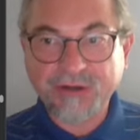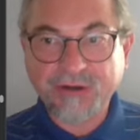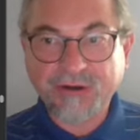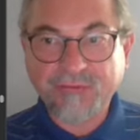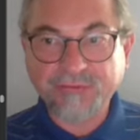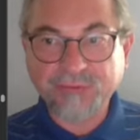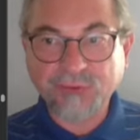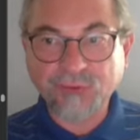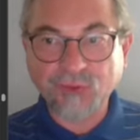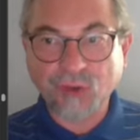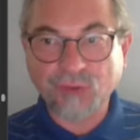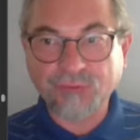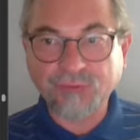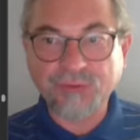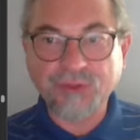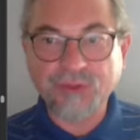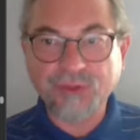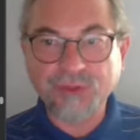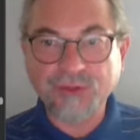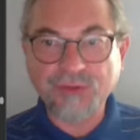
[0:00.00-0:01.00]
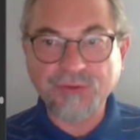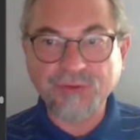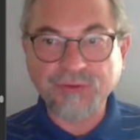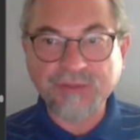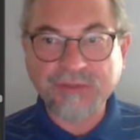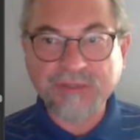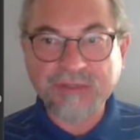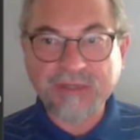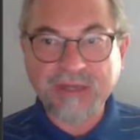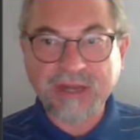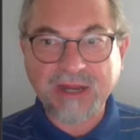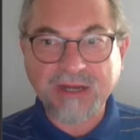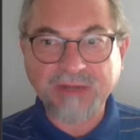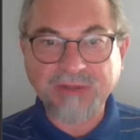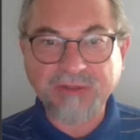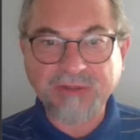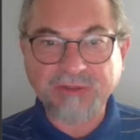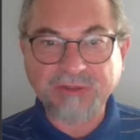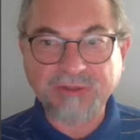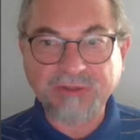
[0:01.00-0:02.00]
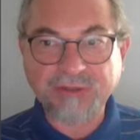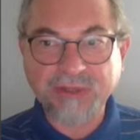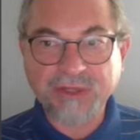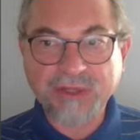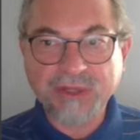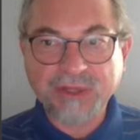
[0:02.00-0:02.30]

of the non-reduced schedules.